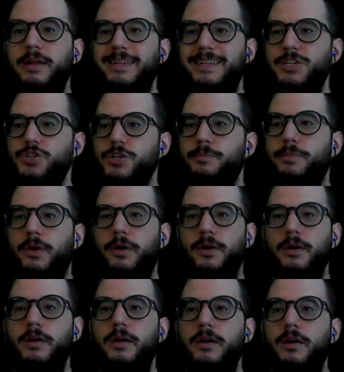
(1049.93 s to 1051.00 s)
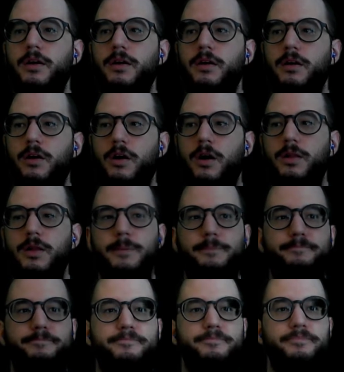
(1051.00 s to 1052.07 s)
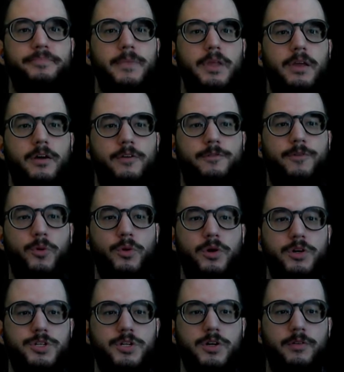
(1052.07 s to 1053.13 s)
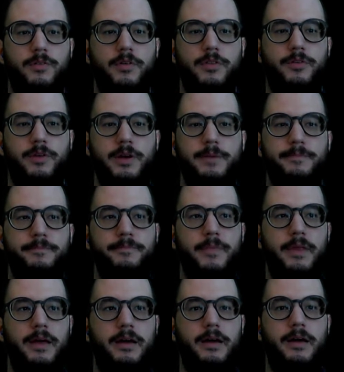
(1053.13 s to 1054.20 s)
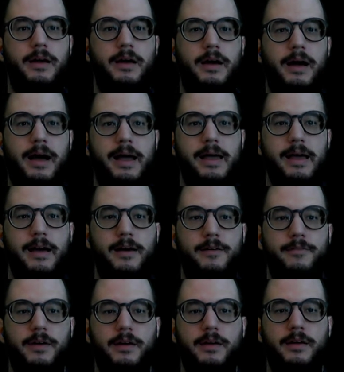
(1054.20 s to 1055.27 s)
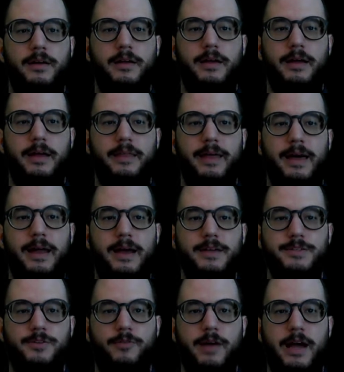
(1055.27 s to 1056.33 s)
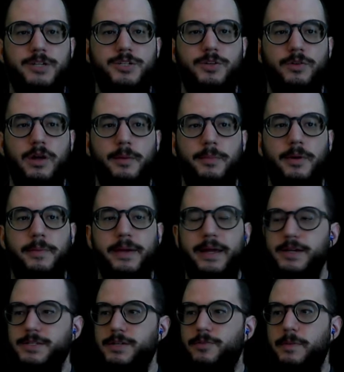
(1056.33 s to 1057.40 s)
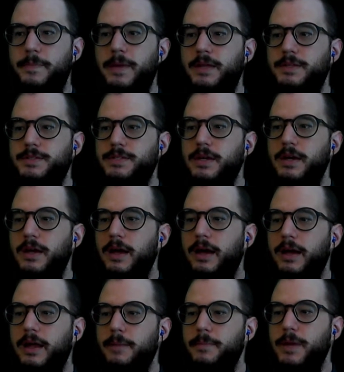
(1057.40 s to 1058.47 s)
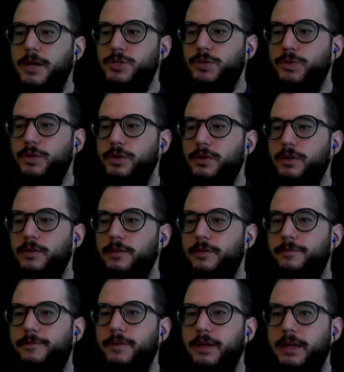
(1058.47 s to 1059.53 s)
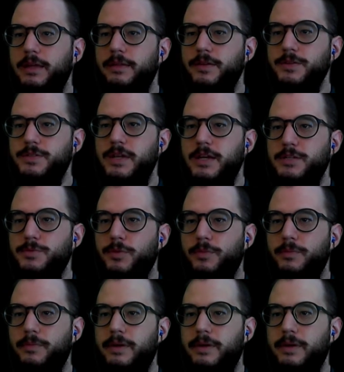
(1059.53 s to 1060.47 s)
digit per column. For 2 over 3, I have that as a rational number because it repeats. Again, make sure you're filling in those decimal